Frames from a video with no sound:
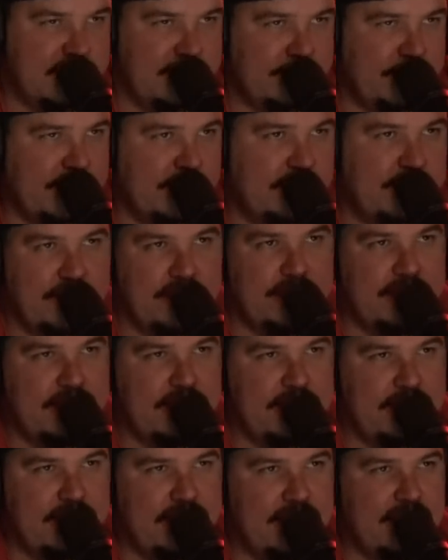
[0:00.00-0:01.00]
Lima,
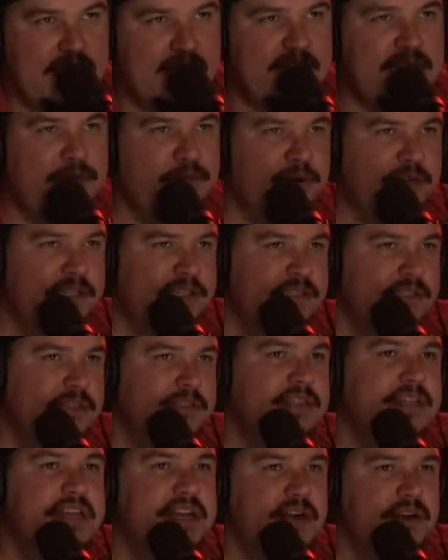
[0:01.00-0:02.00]
and he worked as a
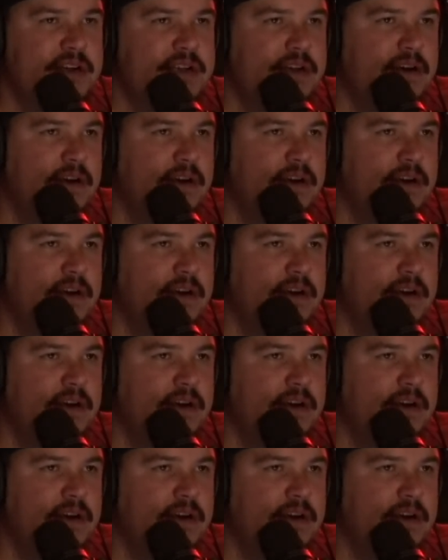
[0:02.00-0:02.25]
security